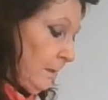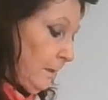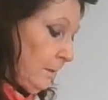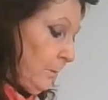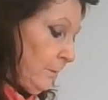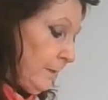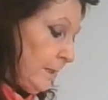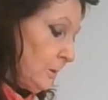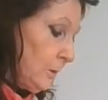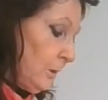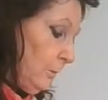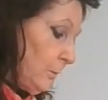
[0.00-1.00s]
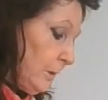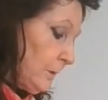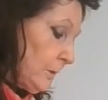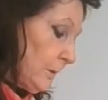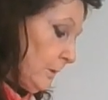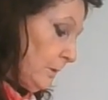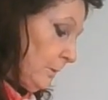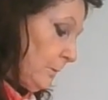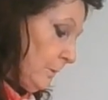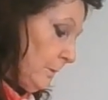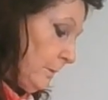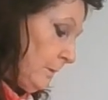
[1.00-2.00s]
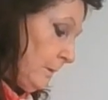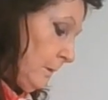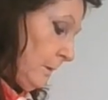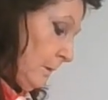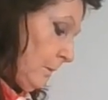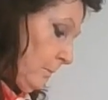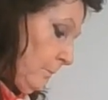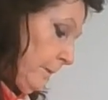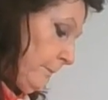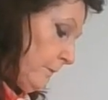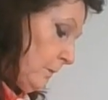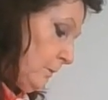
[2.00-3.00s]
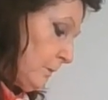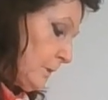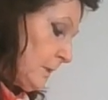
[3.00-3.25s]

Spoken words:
I want that to look as though we've got